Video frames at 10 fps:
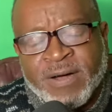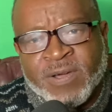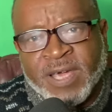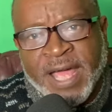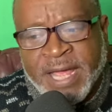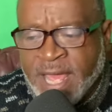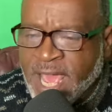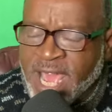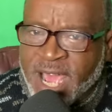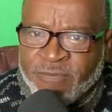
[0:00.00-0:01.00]
Okay,
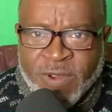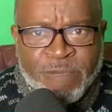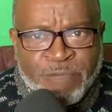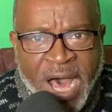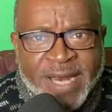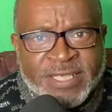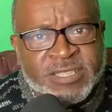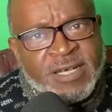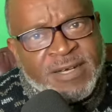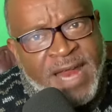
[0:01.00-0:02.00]
everybody's
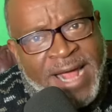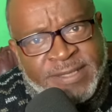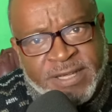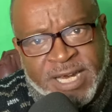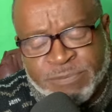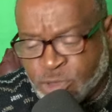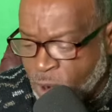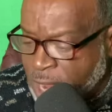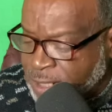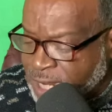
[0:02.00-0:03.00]
connected. I'm
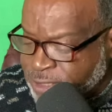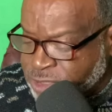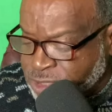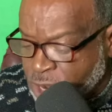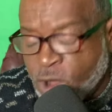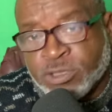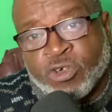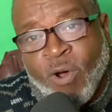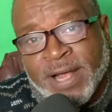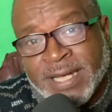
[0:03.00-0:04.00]
trying to let you know,
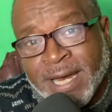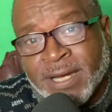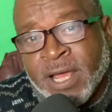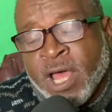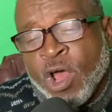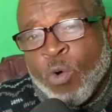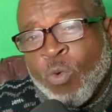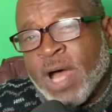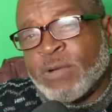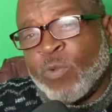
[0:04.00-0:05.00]
Troy Dannen,
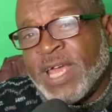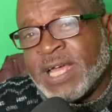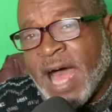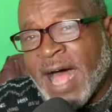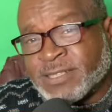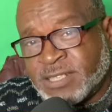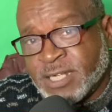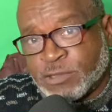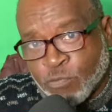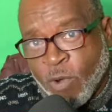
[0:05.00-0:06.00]
what we got
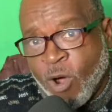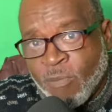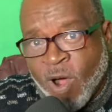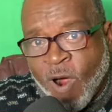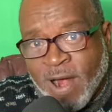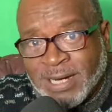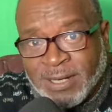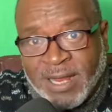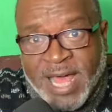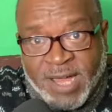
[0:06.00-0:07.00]
since
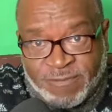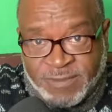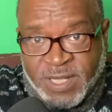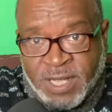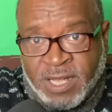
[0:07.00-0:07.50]
Romar left.